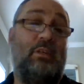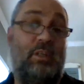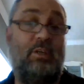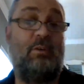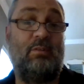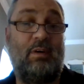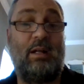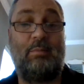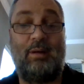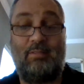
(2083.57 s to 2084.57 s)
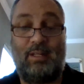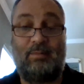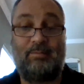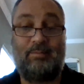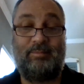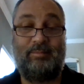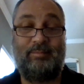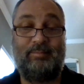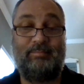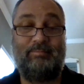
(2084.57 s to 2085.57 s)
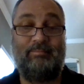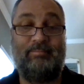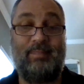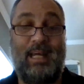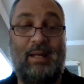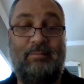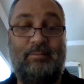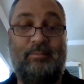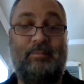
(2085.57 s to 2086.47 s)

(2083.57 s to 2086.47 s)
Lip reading: to Q divided by V. Okay?